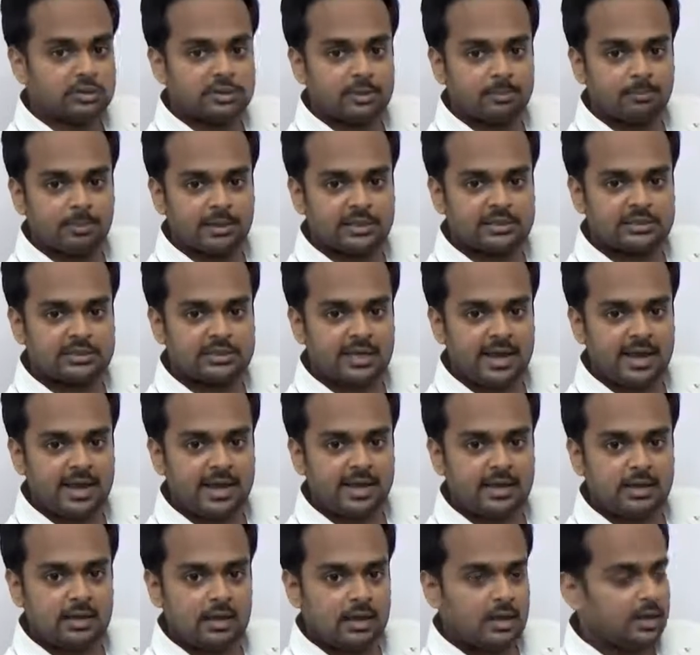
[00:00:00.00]
simply
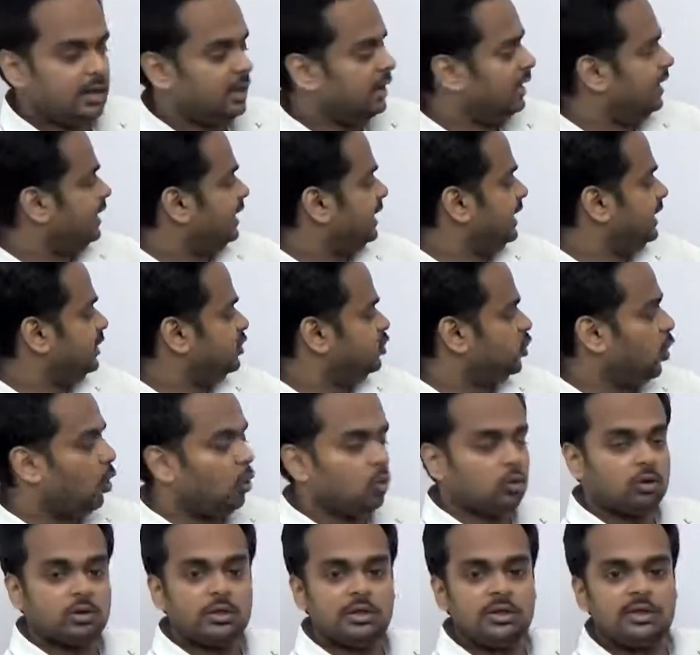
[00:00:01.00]
say, he
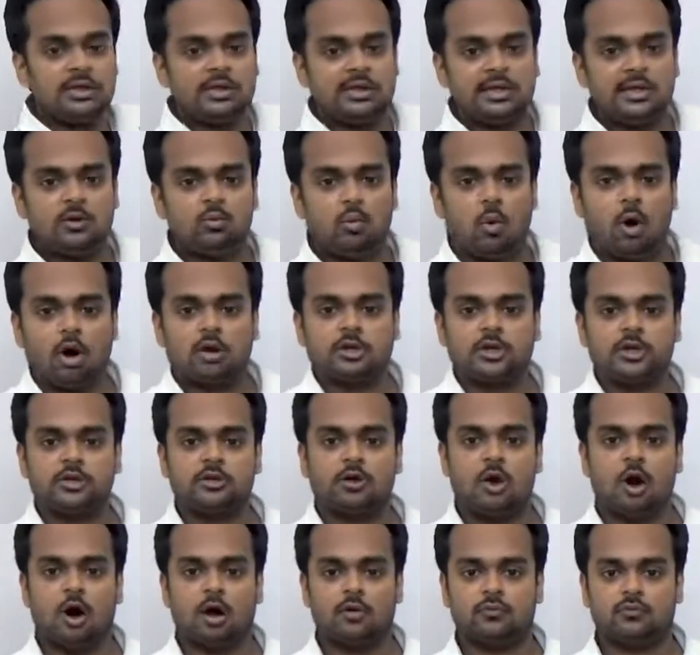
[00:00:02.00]
told he wanted
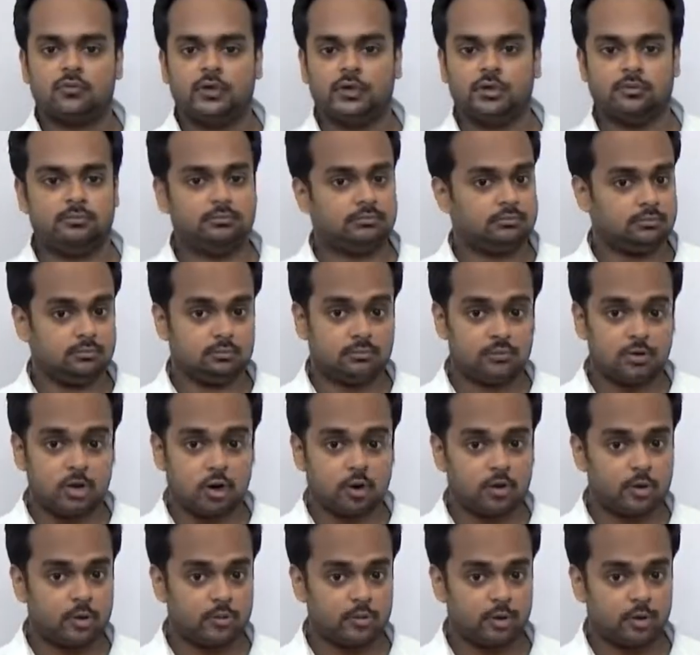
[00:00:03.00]
coffee.
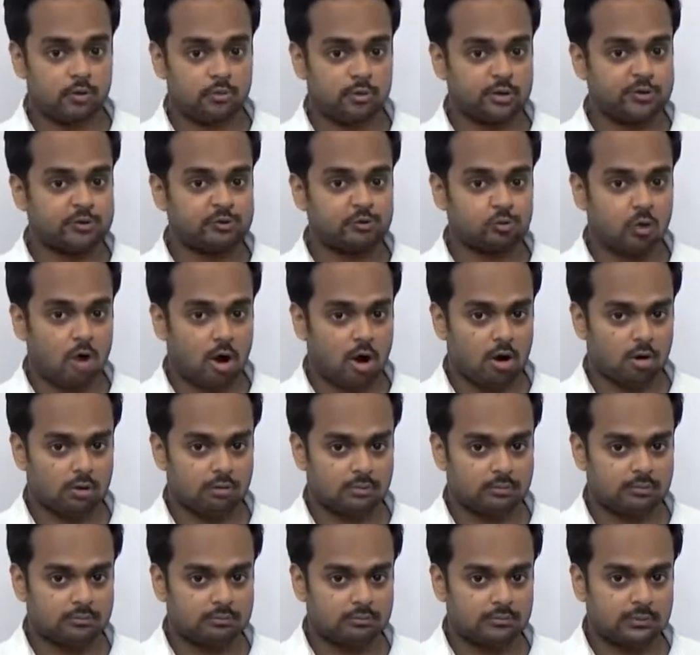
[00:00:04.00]
No, it's
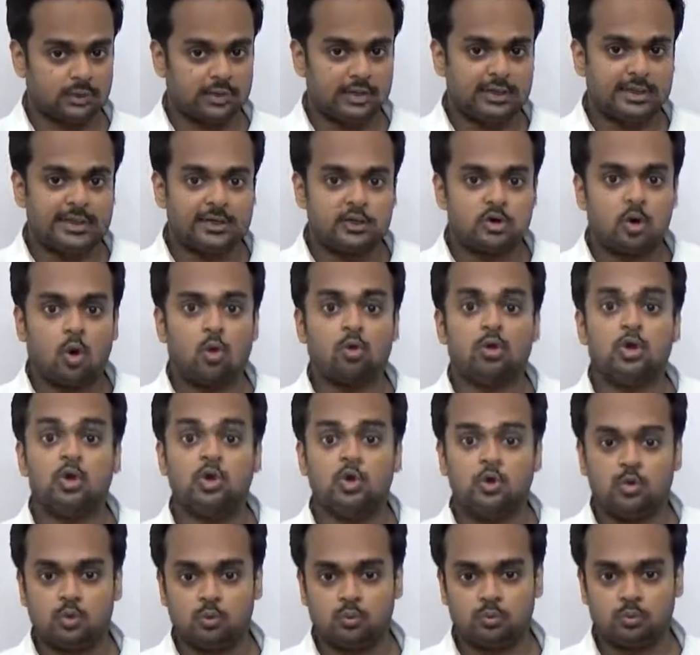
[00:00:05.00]
wrong. He told
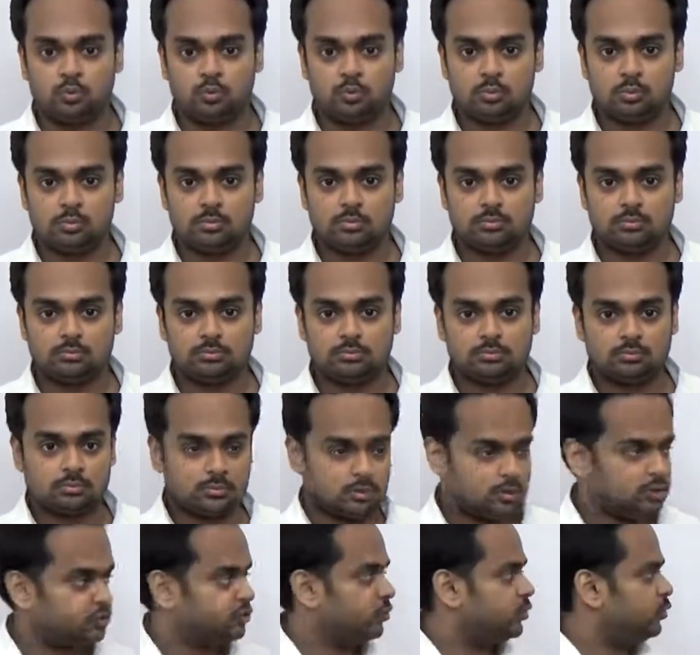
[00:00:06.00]
who?
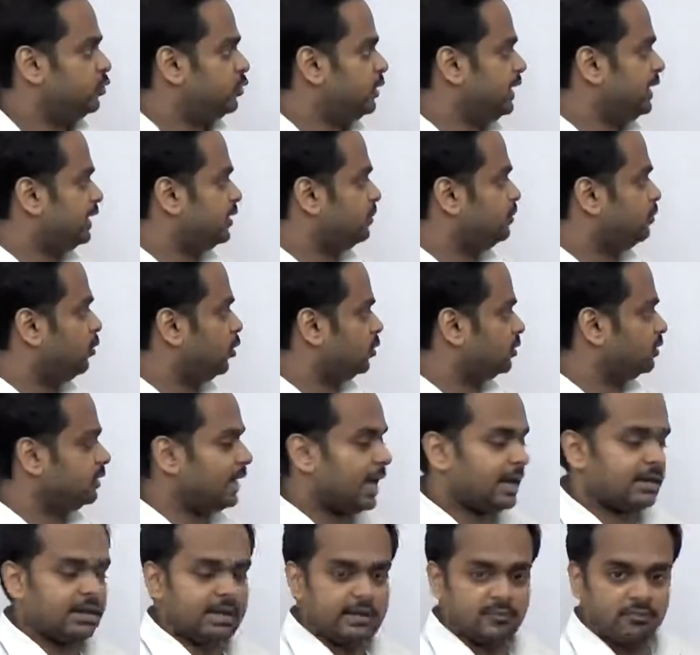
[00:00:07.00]
So you need to put
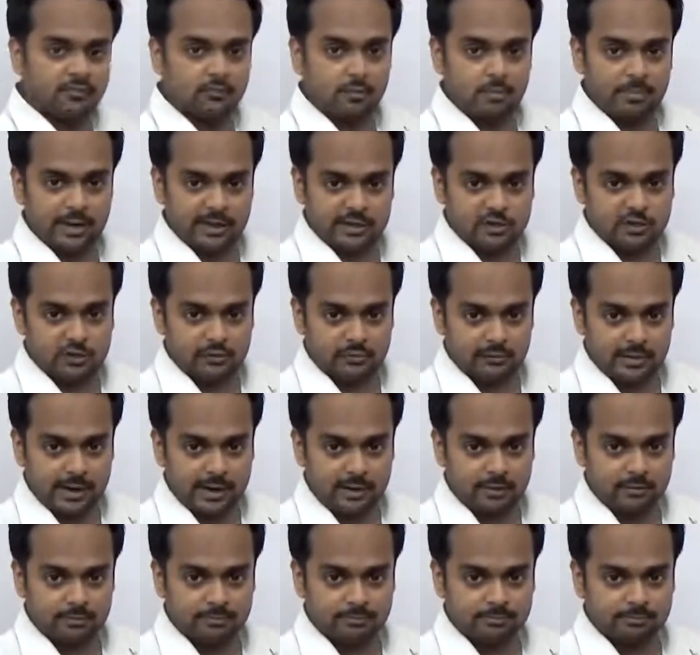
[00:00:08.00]
that information
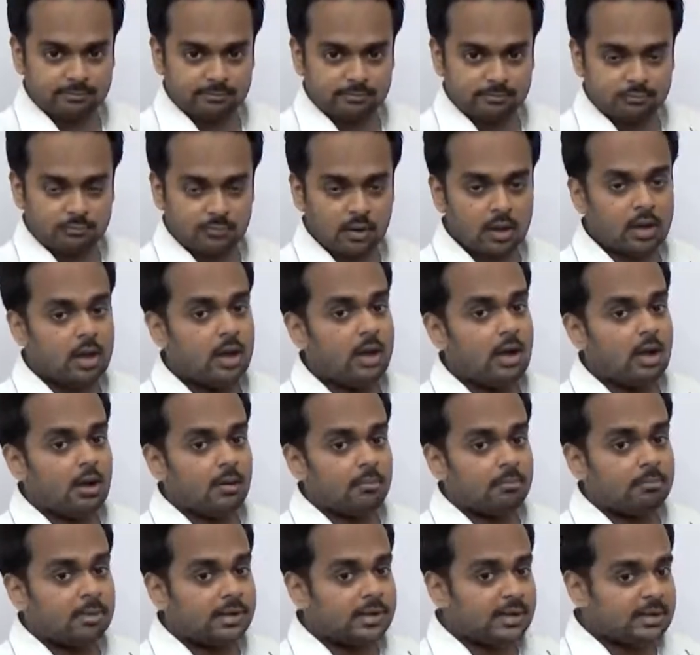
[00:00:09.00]
there.
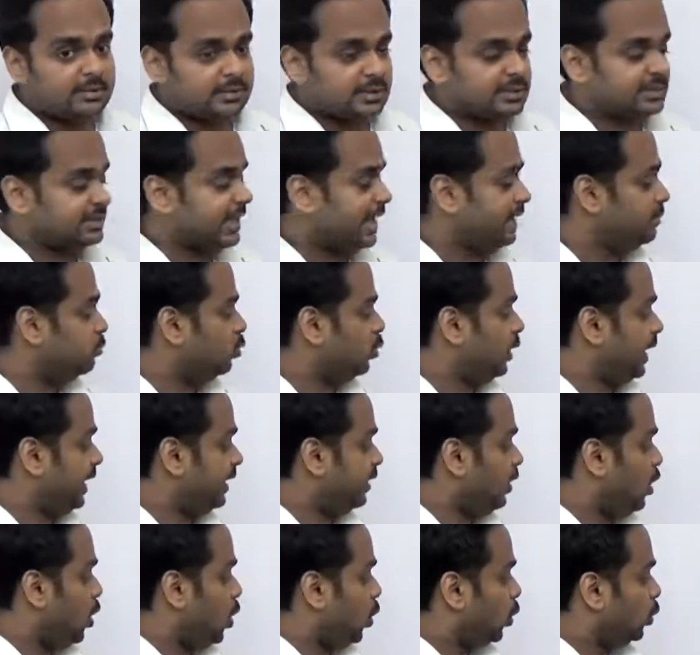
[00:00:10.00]
But in the same
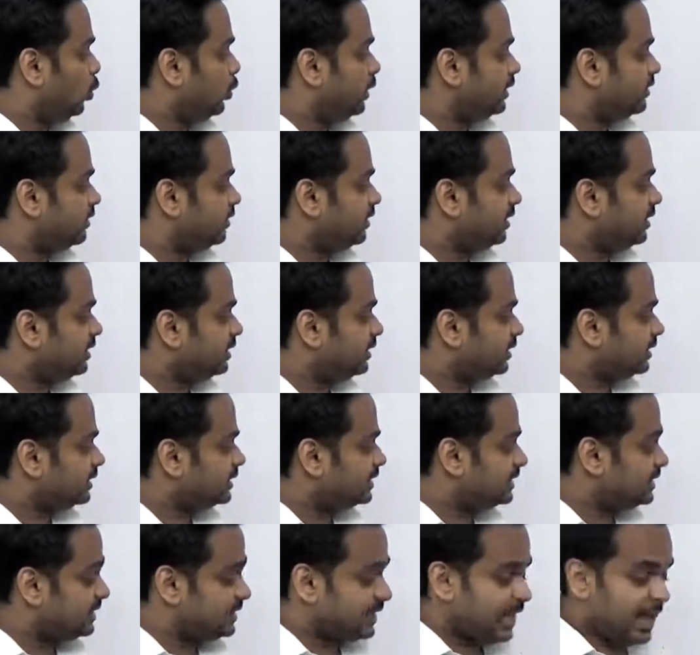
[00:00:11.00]
way, with
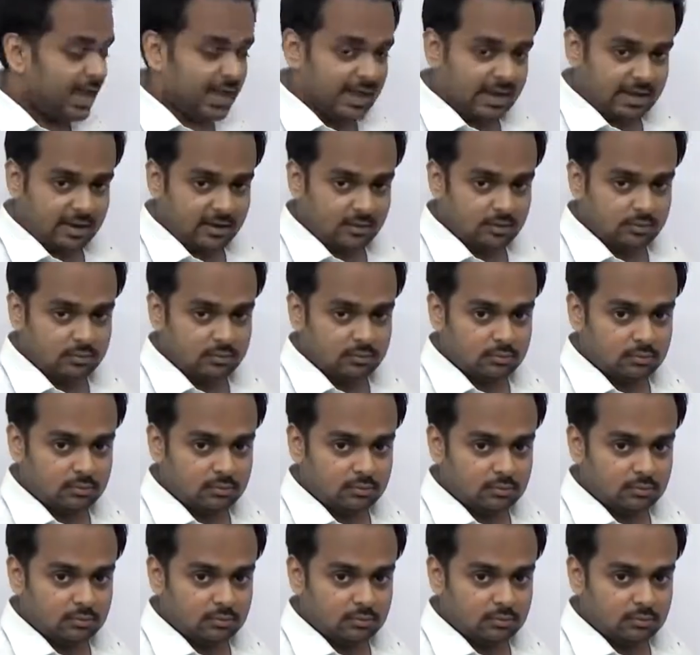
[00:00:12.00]
say